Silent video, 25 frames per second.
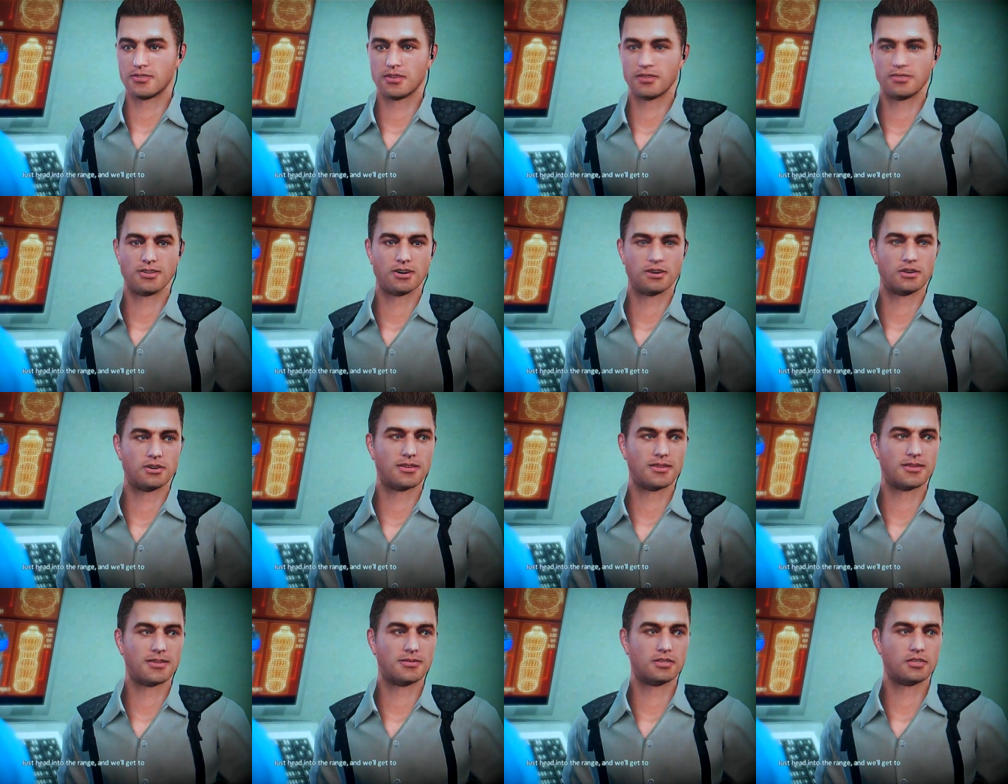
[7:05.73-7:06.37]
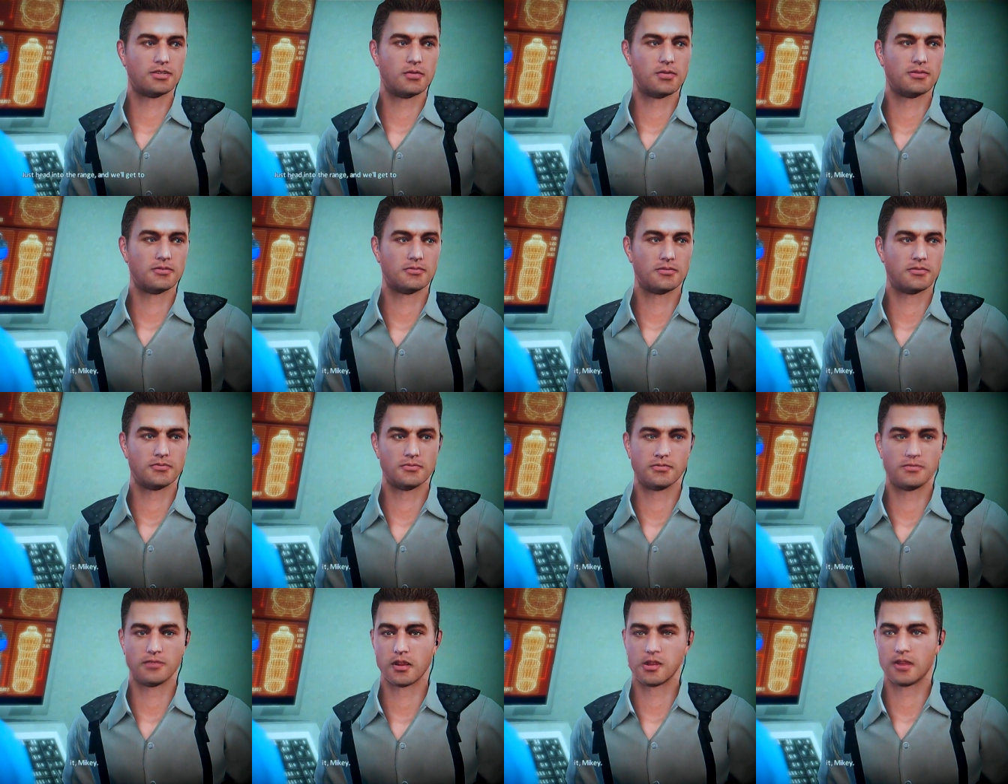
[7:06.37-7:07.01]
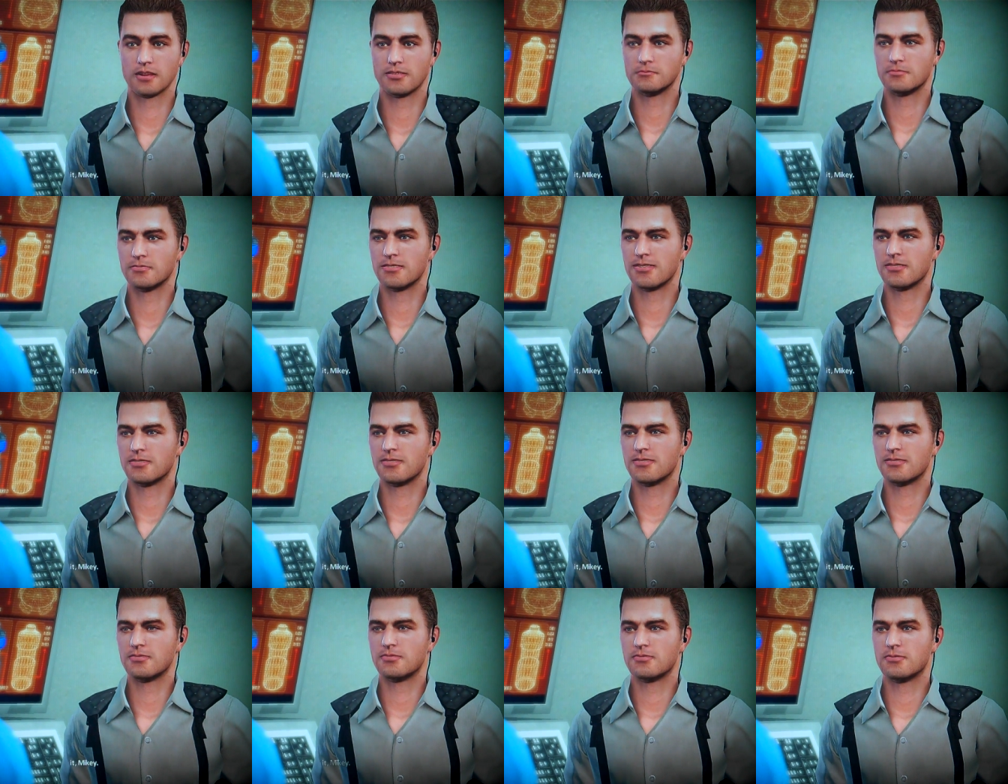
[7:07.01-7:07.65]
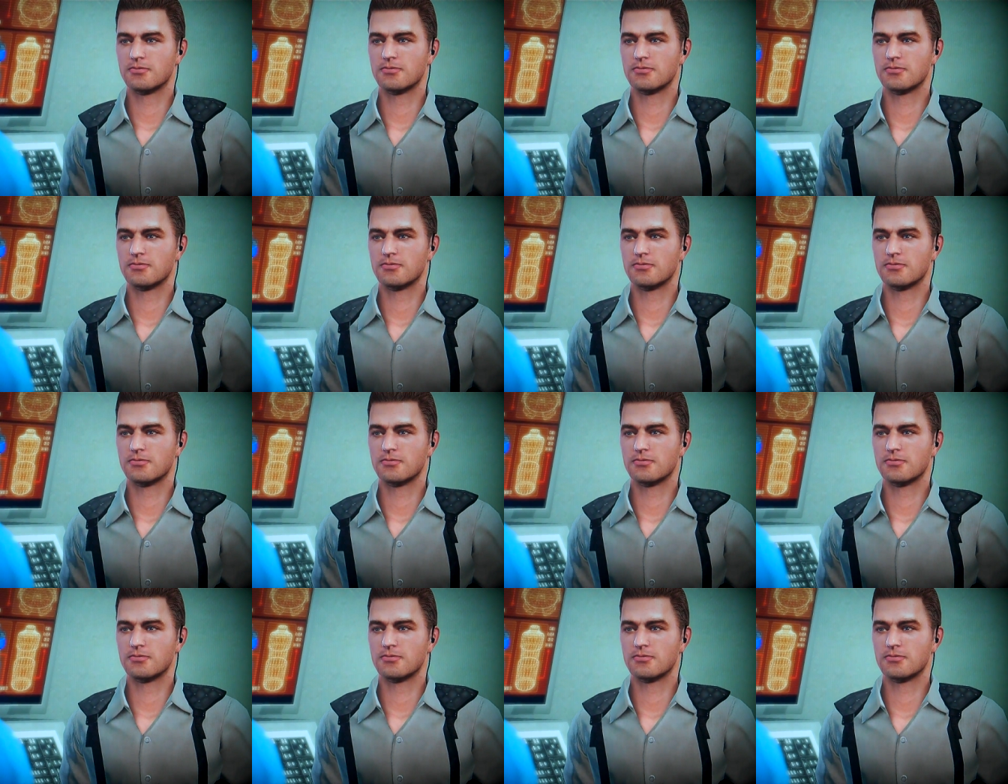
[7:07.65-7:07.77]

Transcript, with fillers: into the range and we'll get to it, Mikey.